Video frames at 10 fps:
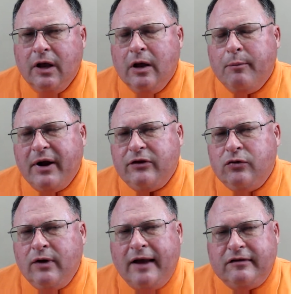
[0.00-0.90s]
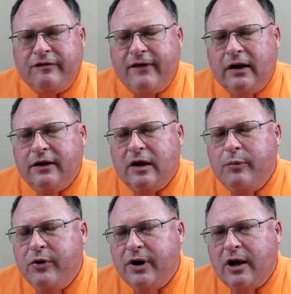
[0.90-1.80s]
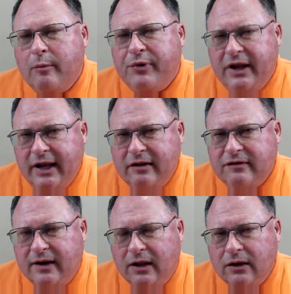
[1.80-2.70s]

by two guys that founded the computer company Intel.